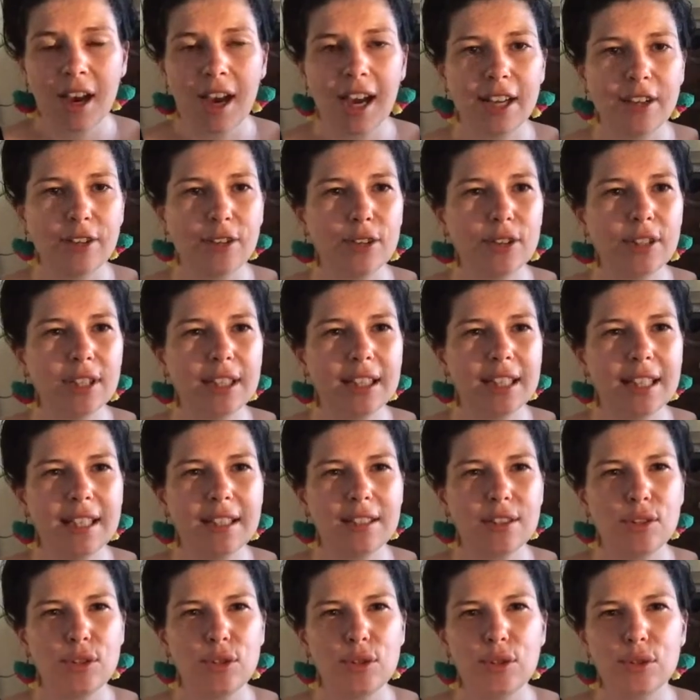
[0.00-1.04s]
I know that
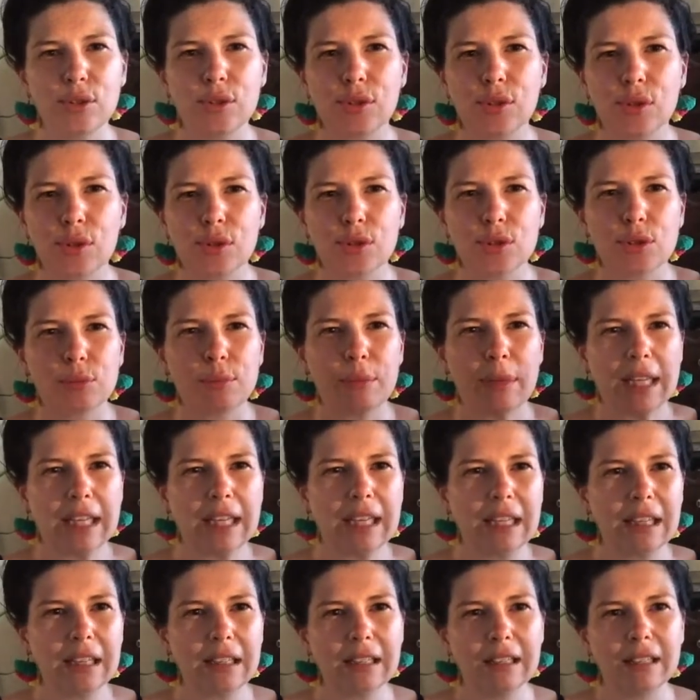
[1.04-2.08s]
there's new social
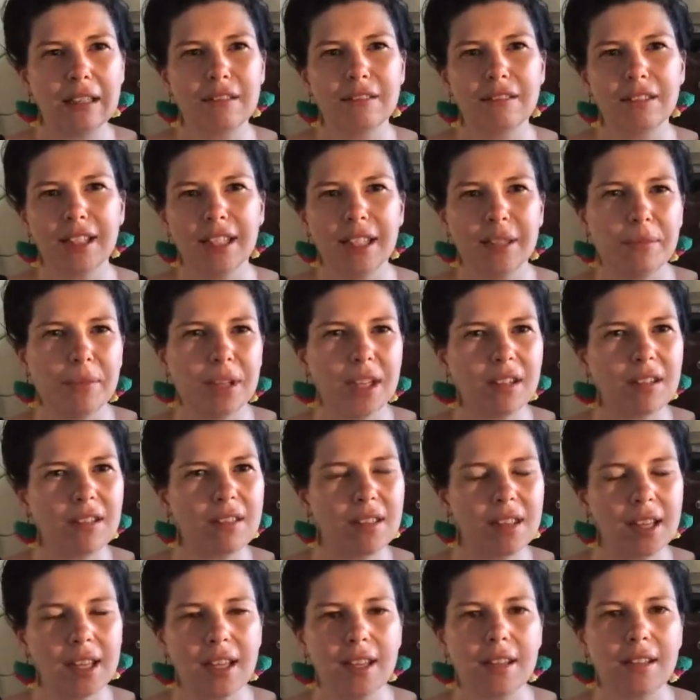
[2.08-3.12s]
media limit
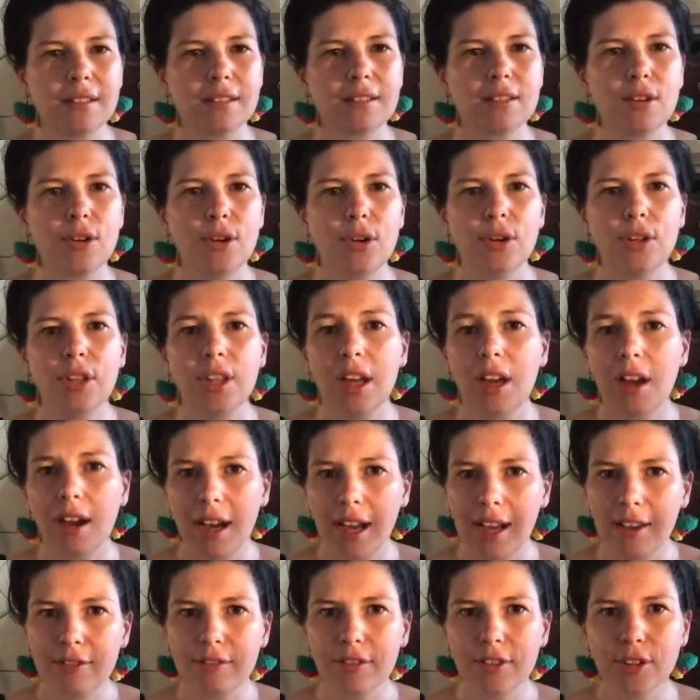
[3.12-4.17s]
things on the
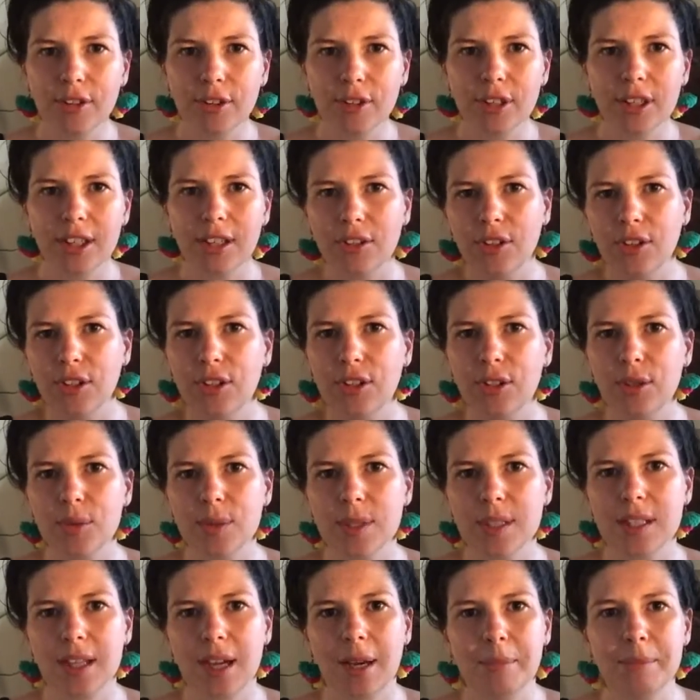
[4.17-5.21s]
iPhone on the
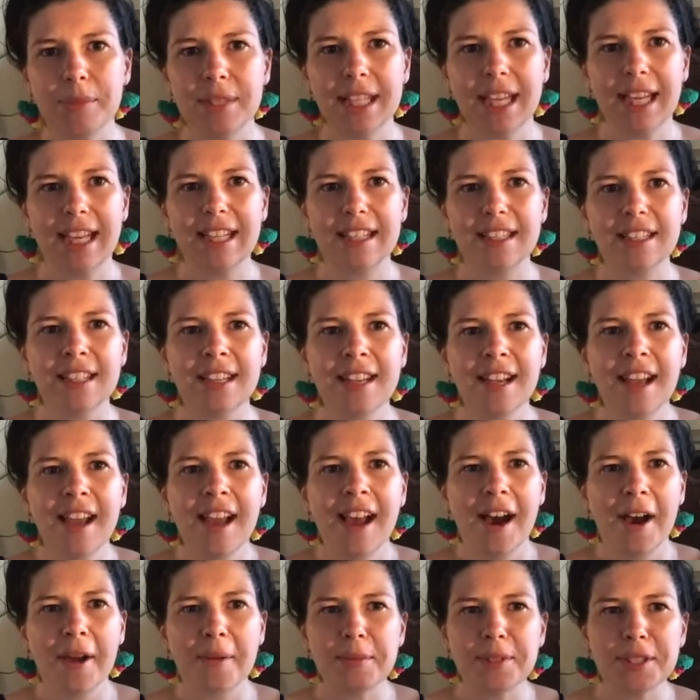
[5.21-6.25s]
newest update.
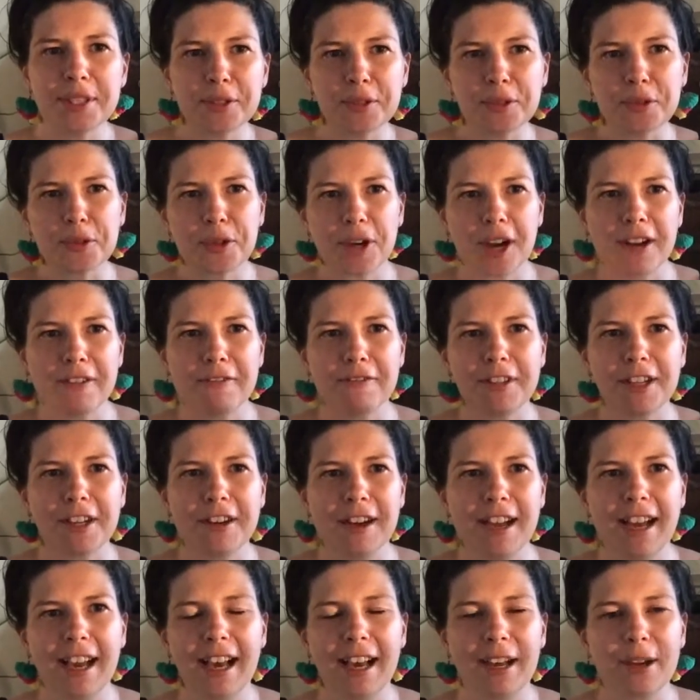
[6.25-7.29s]
I'm still trying to figure
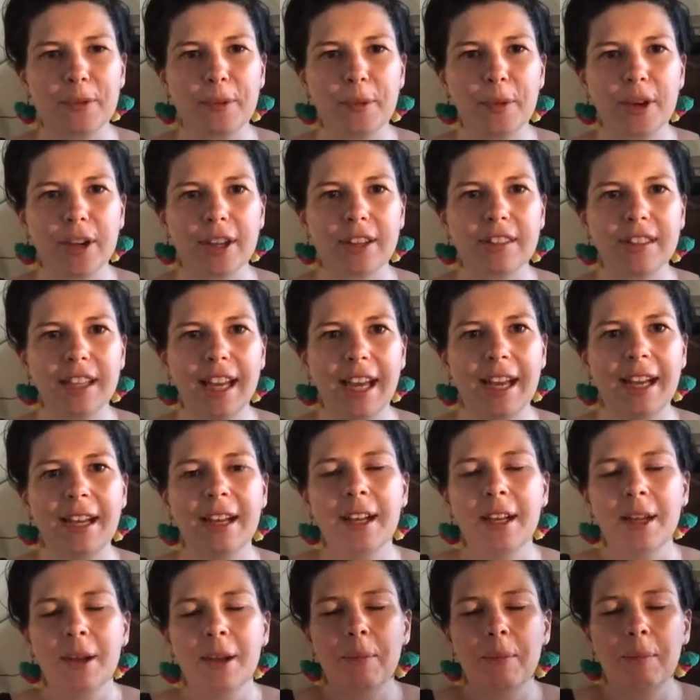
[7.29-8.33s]
out how to work that.
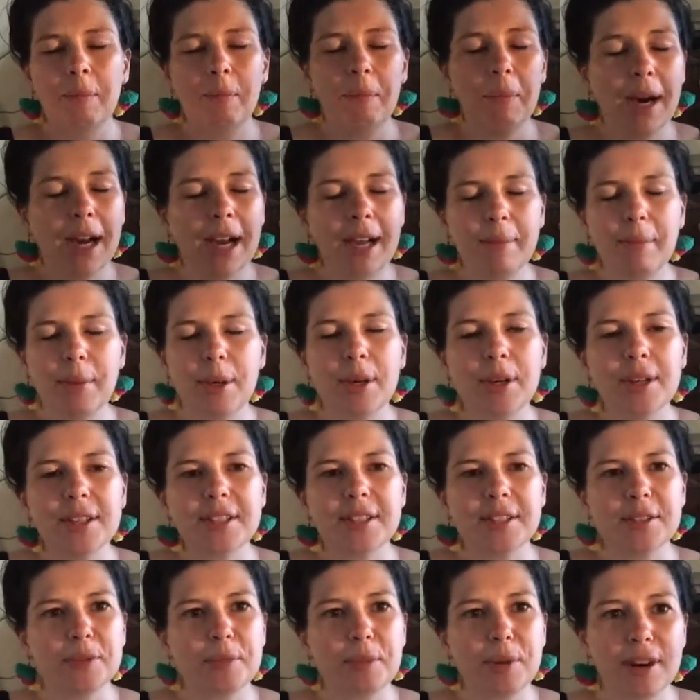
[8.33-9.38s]
My
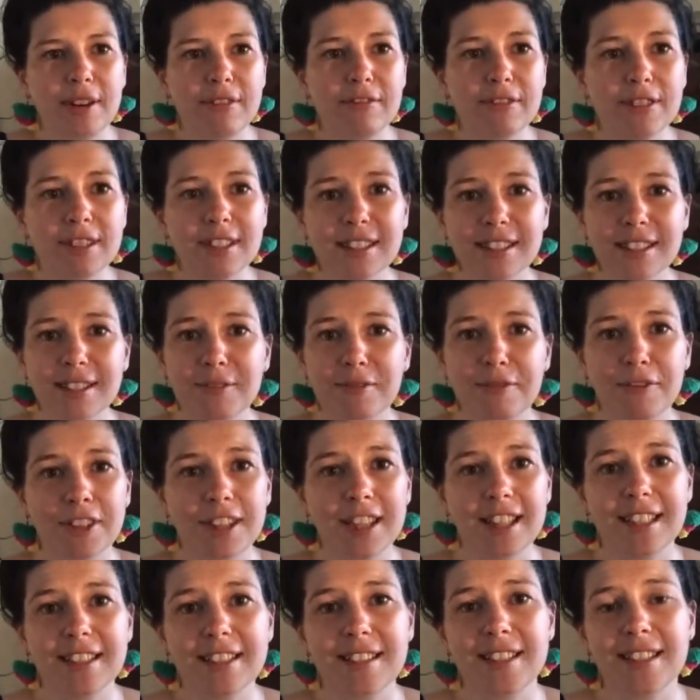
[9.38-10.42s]
personal preference for
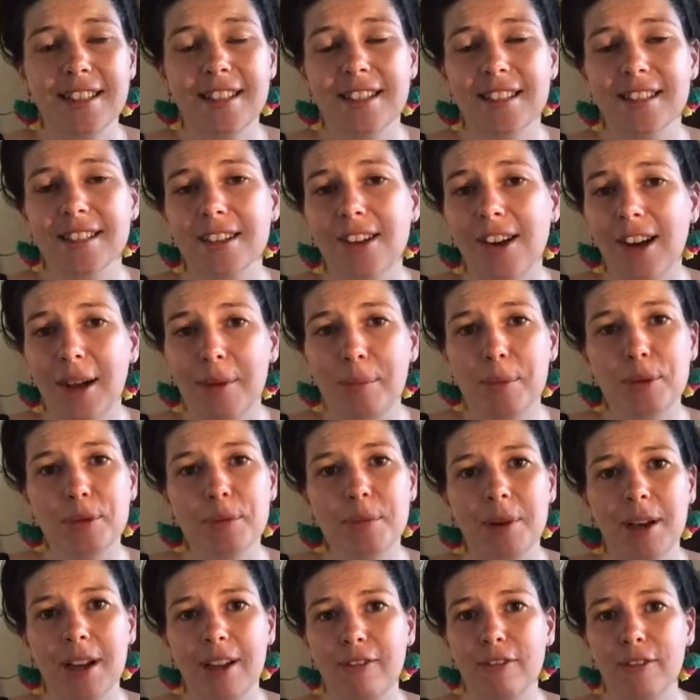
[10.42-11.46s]
this is I put
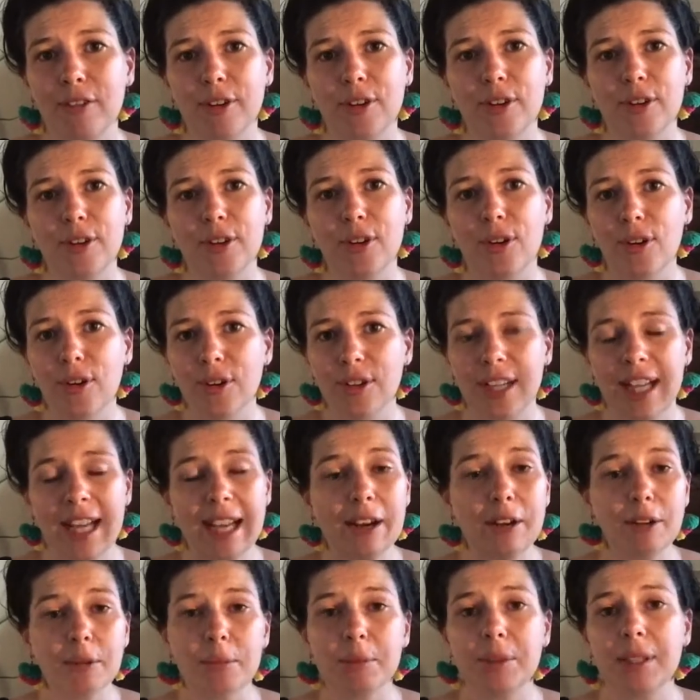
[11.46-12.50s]
my phone on
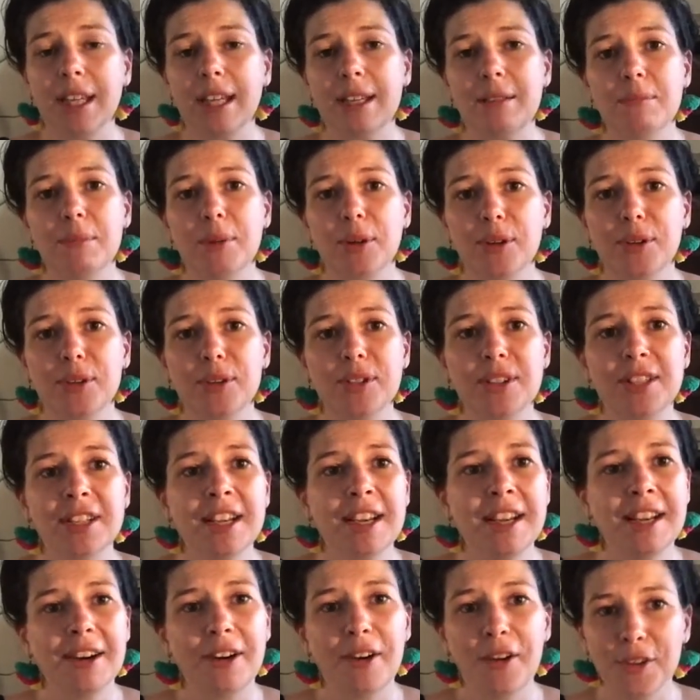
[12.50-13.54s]
airplane mode,
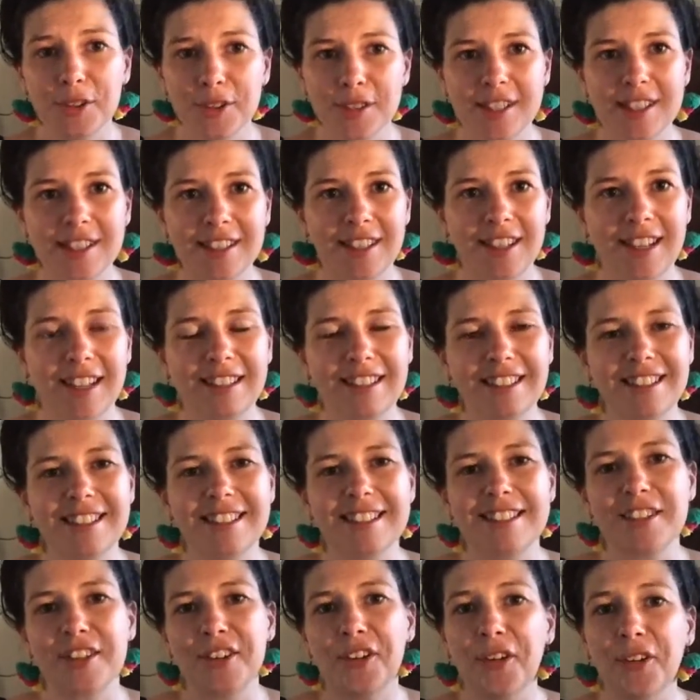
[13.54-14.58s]
on
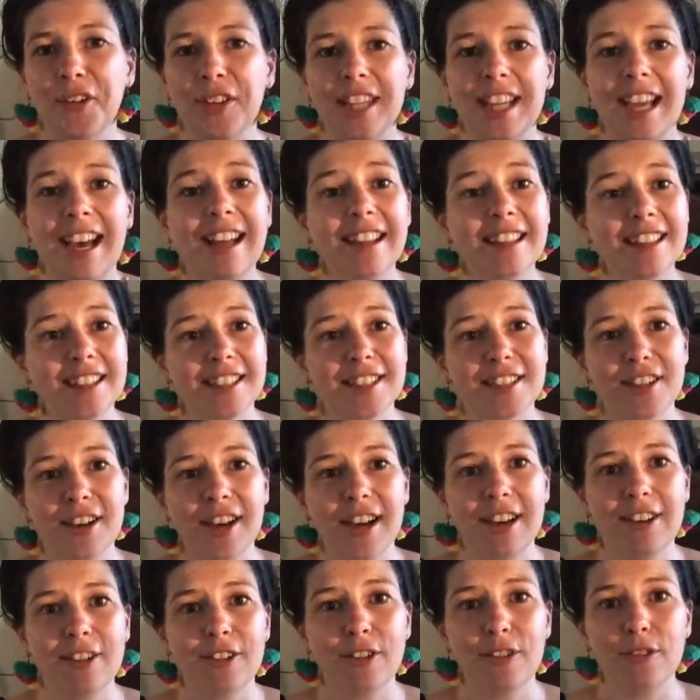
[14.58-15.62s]
silent, on the other
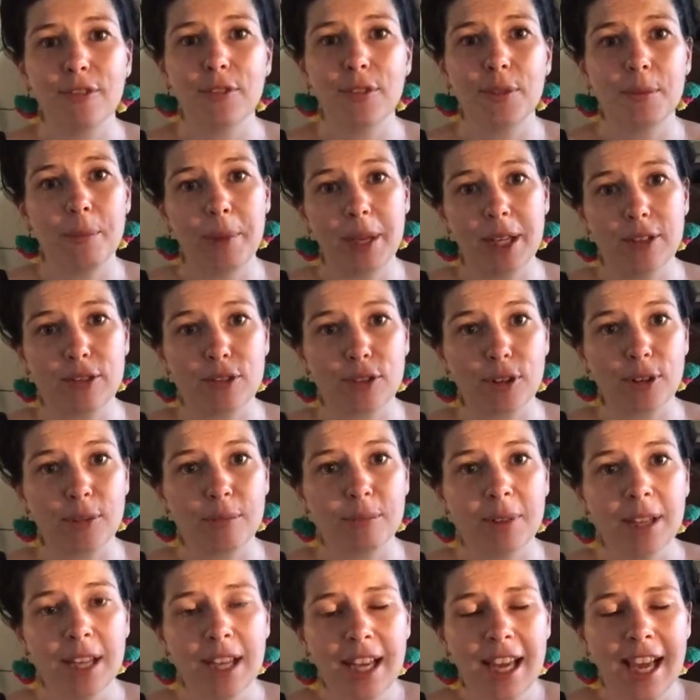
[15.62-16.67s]
side of the
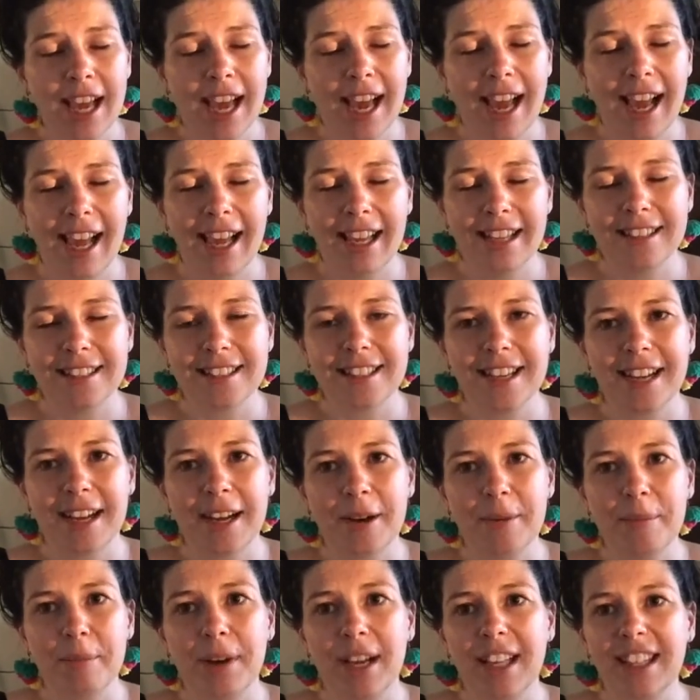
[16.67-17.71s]
bedroom, and
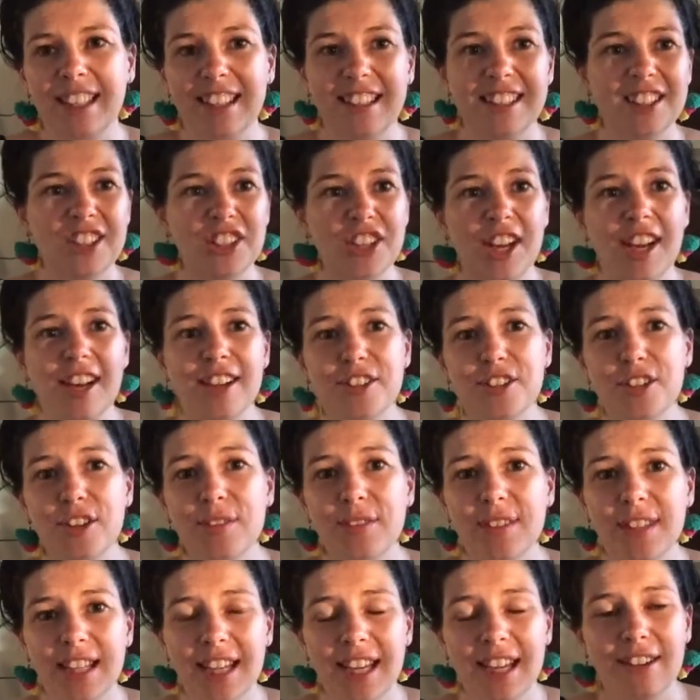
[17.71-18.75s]
I let it charge
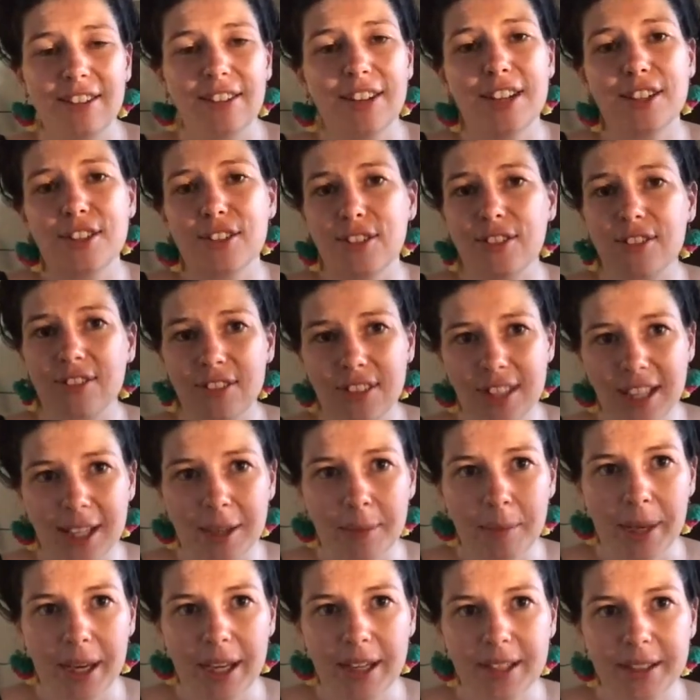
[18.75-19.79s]
over there and I don't think
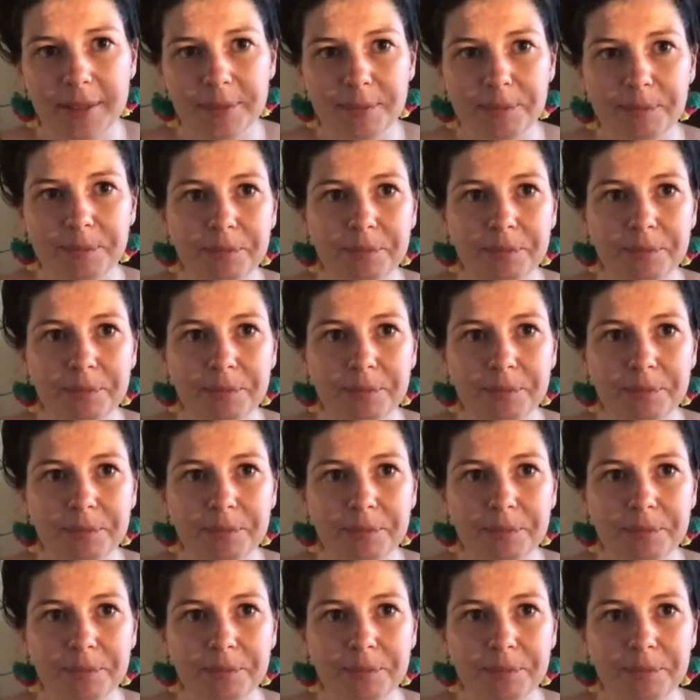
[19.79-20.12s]
about it.